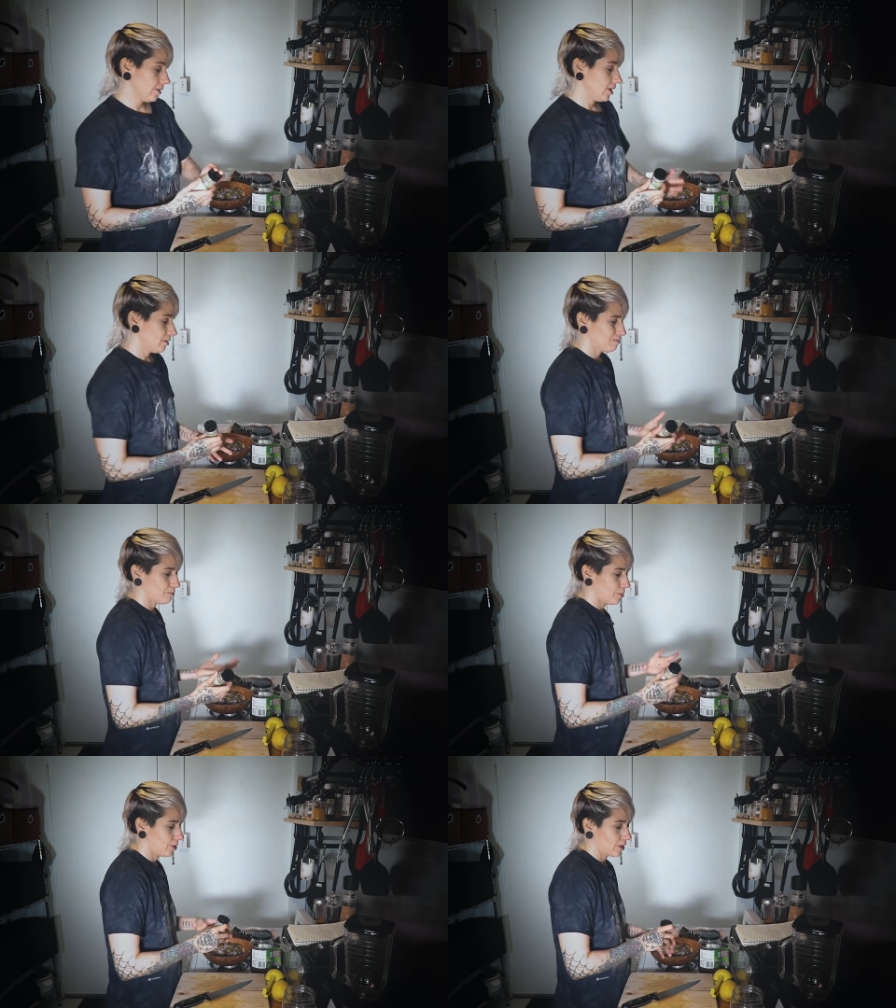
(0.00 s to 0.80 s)
You can
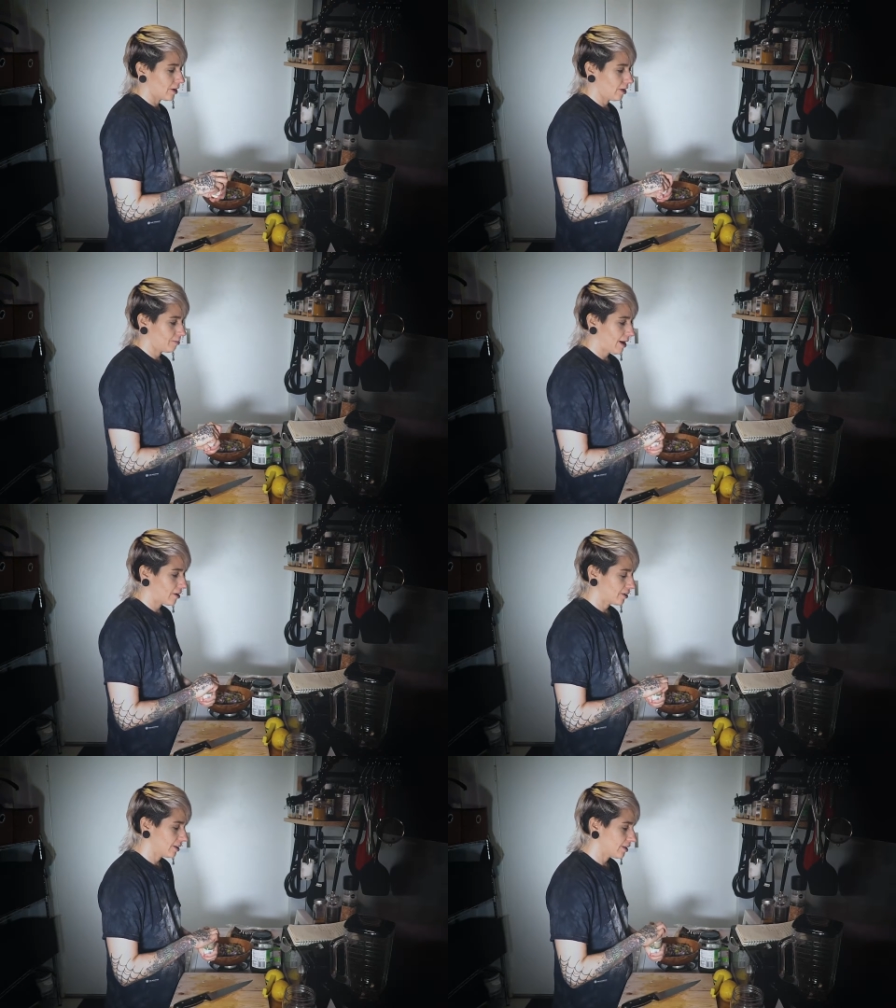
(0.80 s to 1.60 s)
put garlic
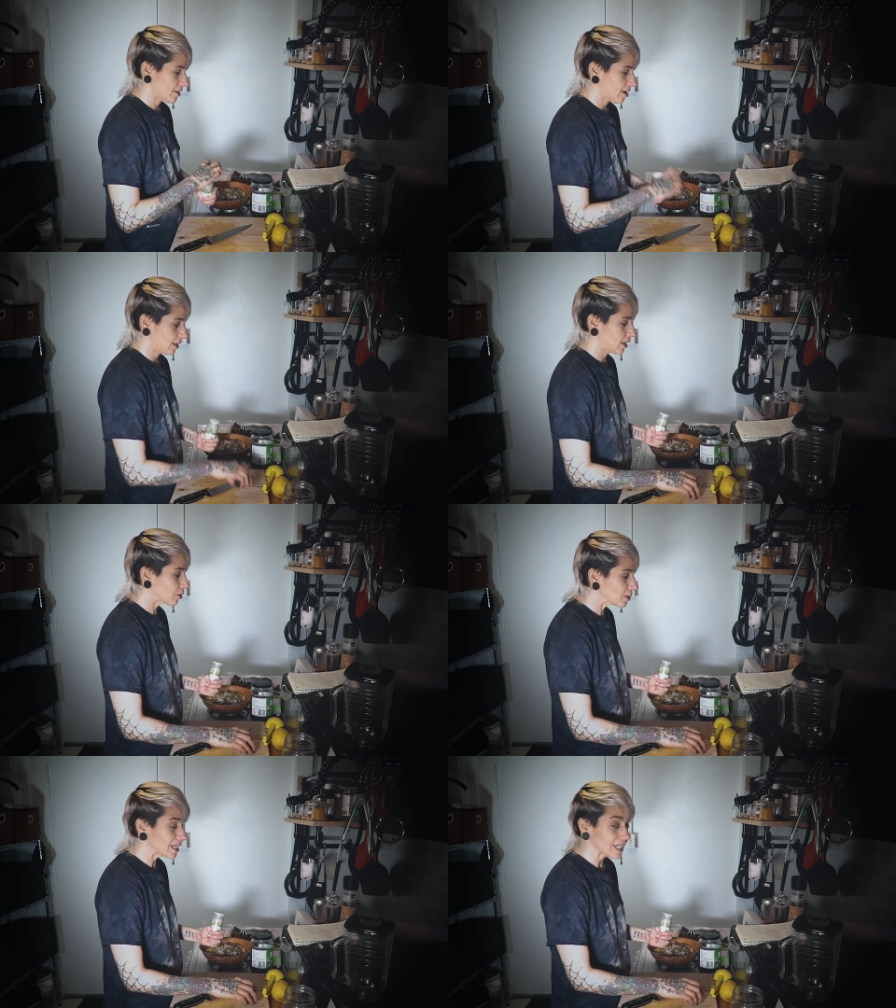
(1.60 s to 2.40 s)
powder
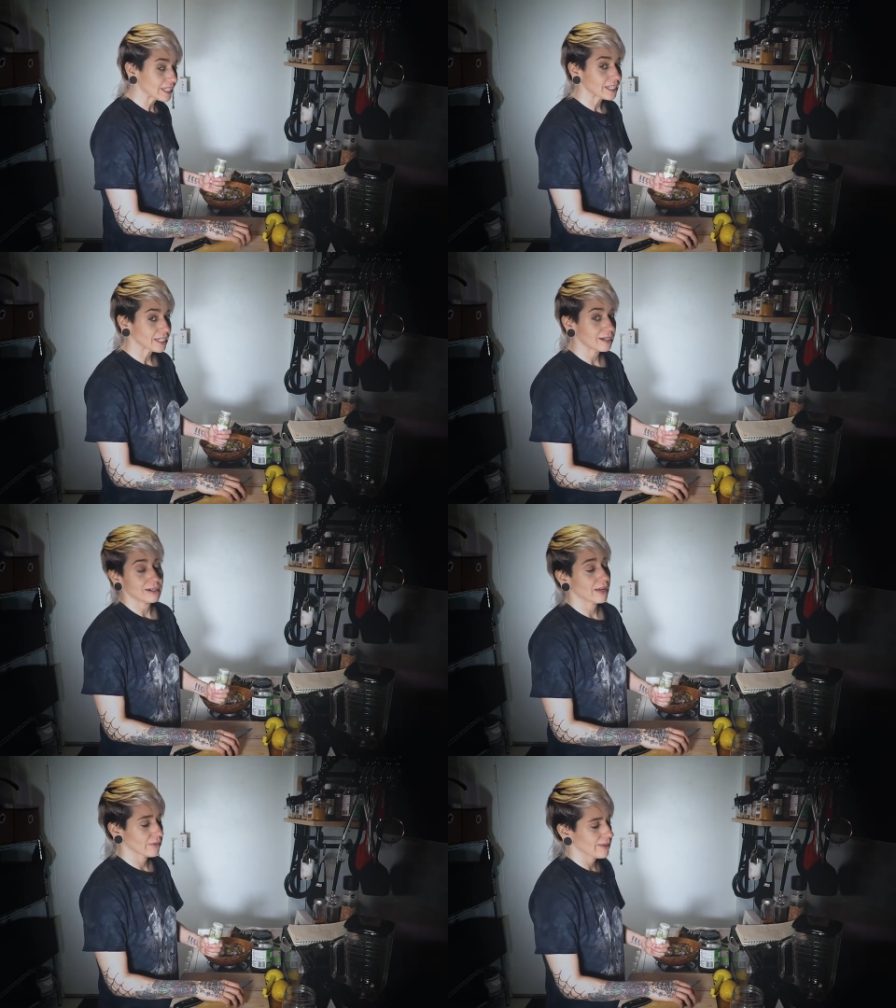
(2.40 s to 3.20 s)
literally
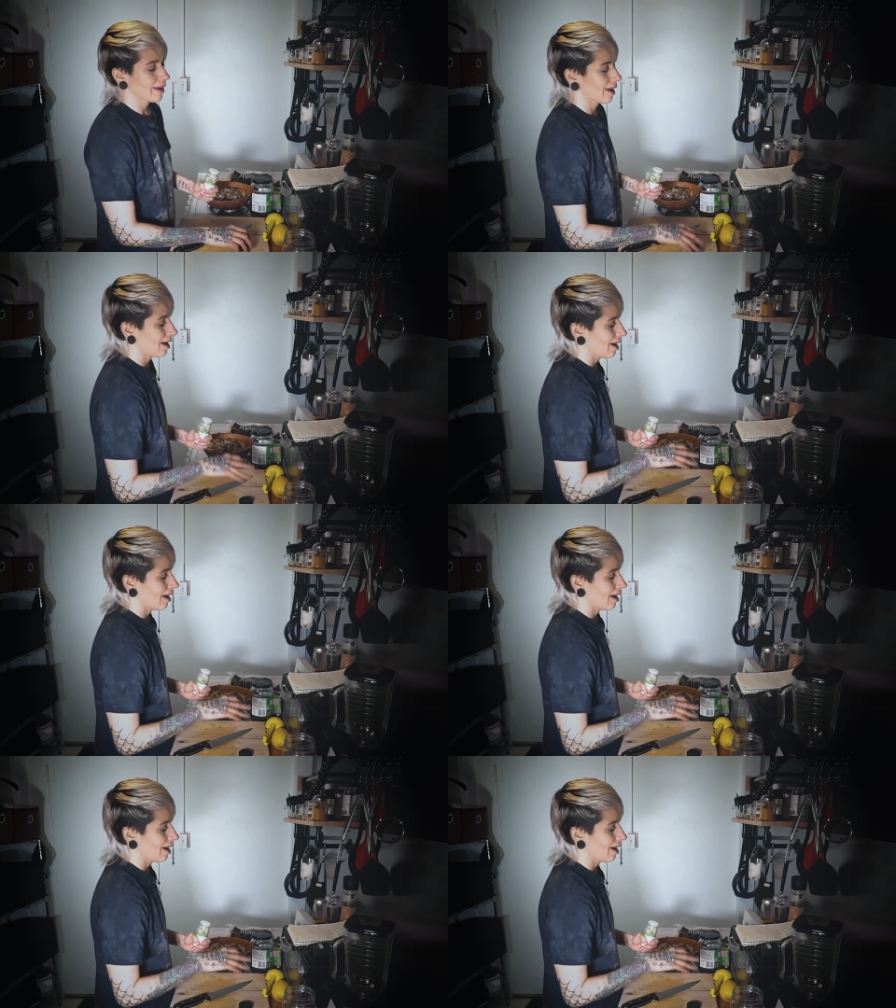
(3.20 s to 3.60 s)
on everything.